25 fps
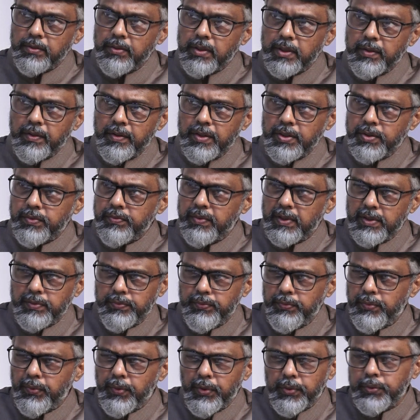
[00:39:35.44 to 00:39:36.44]
conference was
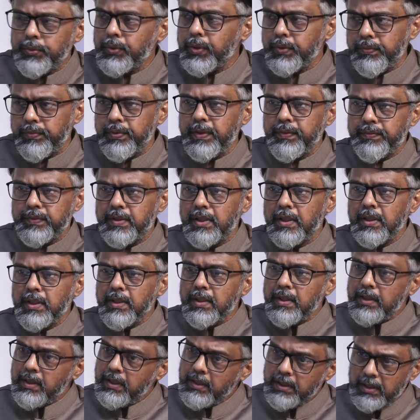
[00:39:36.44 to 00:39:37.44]
4th or 5th.
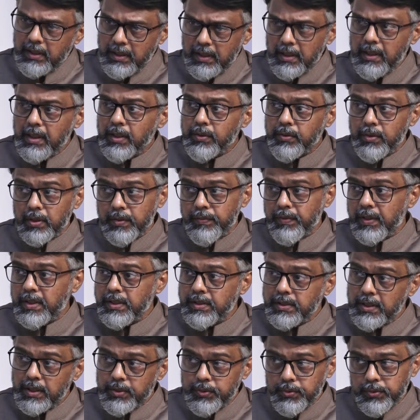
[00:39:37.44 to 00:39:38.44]
In the earlier
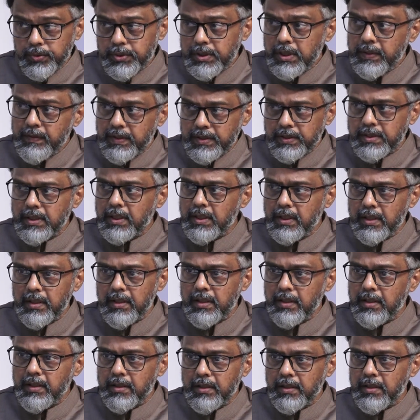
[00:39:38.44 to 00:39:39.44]
conference also she was
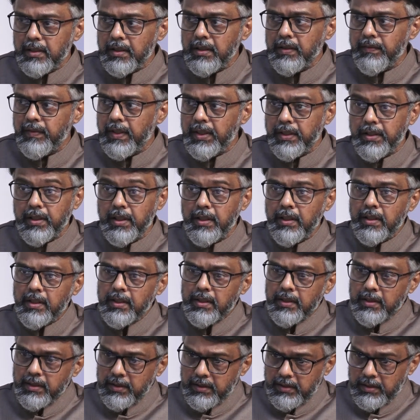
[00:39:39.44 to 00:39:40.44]
an invitee.
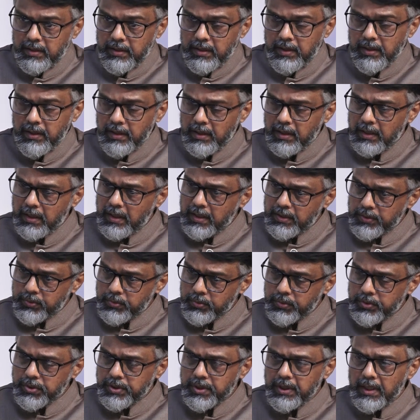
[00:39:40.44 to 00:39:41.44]
Here
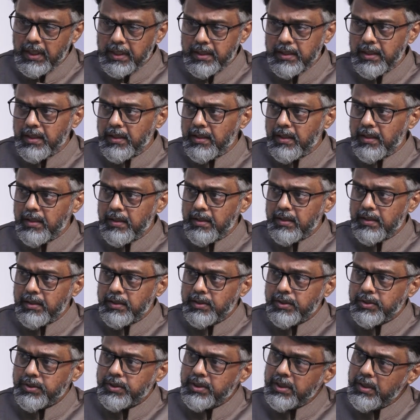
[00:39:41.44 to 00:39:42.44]
also she attended.
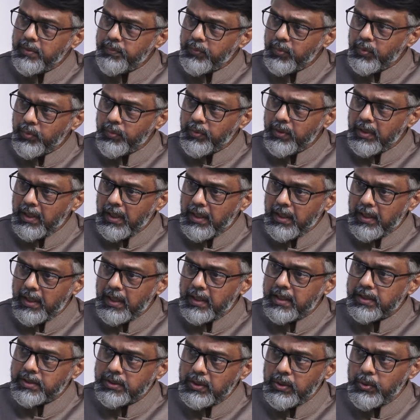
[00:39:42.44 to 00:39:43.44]
She moved
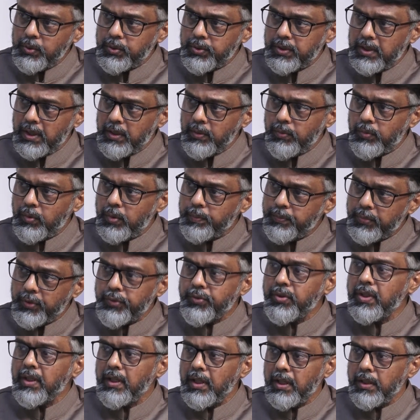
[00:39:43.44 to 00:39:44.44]
a resolution
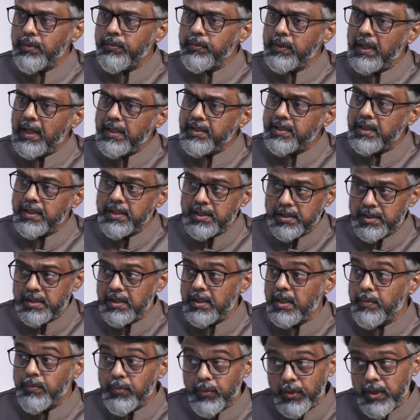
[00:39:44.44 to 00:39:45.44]
opposing it and
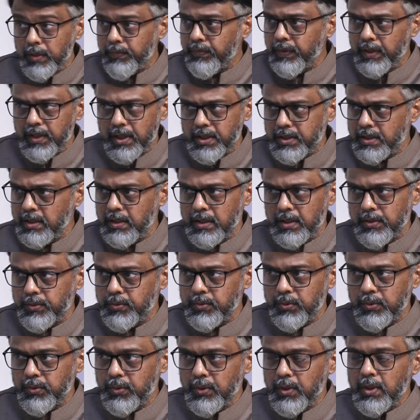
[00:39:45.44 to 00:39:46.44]
suggested a modification
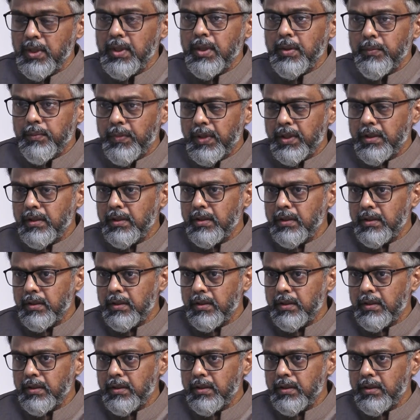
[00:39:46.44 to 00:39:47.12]
also. But